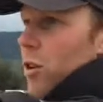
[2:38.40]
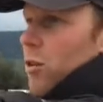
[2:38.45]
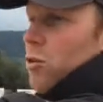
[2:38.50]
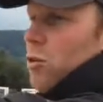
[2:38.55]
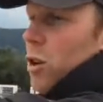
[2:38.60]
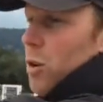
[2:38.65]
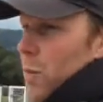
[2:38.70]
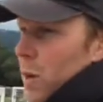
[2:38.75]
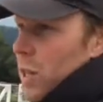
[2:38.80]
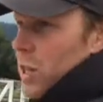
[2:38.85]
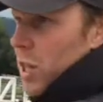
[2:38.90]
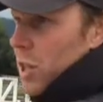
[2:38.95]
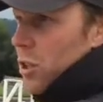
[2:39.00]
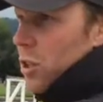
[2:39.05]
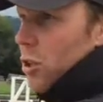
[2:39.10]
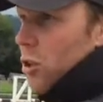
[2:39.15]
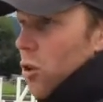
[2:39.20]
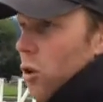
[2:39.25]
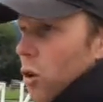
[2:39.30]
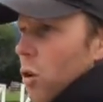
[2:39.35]
go too much into
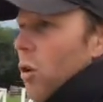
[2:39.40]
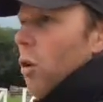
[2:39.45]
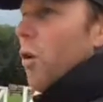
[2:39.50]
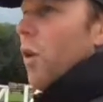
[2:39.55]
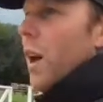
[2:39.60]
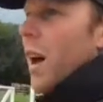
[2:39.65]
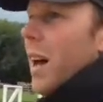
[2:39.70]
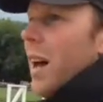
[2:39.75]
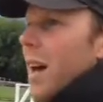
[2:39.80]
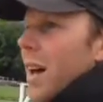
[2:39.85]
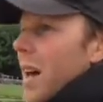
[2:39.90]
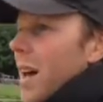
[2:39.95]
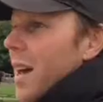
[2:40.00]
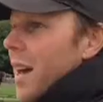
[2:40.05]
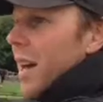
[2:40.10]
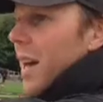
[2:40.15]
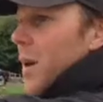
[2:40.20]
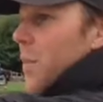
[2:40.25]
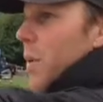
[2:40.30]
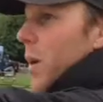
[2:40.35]
the corner,
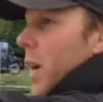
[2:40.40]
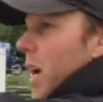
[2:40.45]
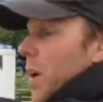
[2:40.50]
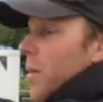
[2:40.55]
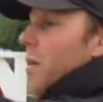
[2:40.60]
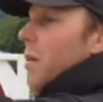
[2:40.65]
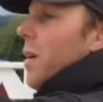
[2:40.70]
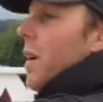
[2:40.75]
keep it coming